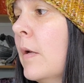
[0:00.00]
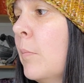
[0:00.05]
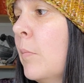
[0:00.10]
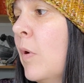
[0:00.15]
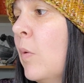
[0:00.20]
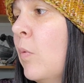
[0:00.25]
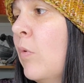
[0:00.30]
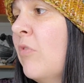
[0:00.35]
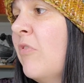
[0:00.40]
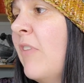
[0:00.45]

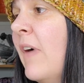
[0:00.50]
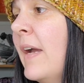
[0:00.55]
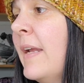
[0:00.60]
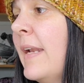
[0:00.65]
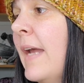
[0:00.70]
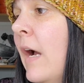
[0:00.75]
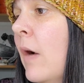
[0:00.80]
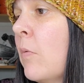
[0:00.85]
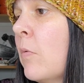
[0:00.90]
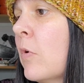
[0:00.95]
But we'll
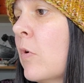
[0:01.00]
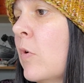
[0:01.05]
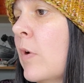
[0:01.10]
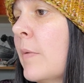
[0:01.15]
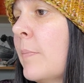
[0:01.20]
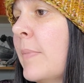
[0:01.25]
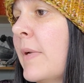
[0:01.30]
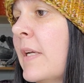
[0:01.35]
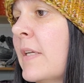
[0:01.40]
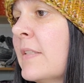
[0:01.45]
find out real
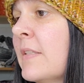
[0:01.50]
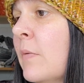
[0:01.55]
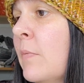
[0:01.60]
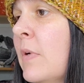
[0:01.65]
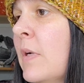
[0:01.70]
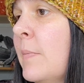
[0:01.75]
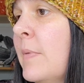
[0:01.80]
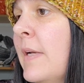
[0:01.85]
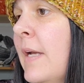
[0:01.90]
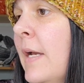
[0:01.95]
quick because I
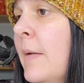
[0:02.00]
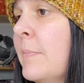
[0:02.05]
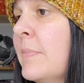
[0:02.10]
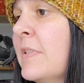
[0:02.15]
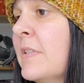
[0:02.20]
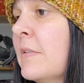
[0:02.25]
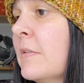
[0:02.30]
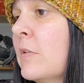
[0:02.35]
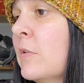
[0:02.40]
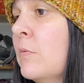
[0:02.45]
want to be
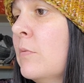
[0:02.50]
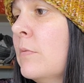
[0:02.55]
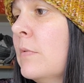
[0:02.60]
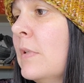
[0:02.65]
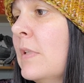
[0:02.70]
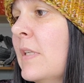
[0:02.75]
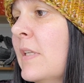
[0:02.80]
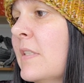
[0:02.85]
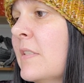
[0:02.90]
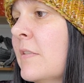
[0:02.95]

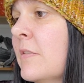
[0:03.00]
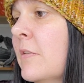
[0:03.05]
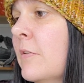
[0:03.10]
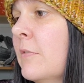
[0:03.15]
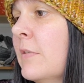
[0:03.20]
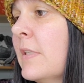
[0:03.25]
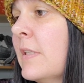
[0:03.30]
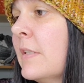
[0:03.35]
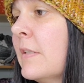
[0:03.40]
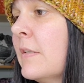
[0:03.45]
absolutely
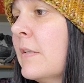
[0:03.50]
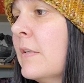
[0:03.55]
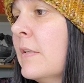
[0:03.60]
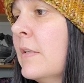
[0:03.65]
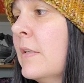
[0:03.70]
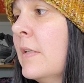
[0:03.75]
certain